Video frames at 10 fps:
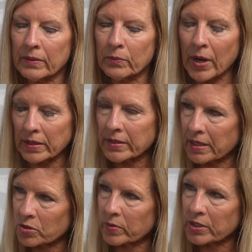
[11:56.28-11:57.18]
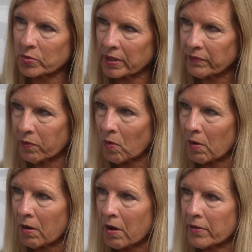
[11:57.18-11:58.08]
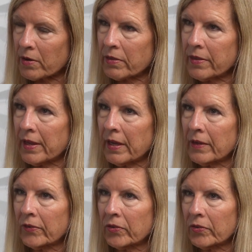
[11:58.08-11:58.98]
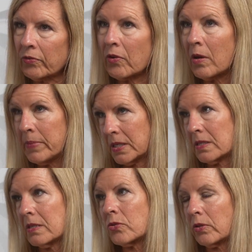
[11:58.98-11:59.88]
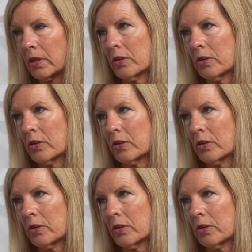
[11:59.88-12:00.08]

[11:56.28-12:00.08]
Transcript: rounding out 2024, are there things a business or an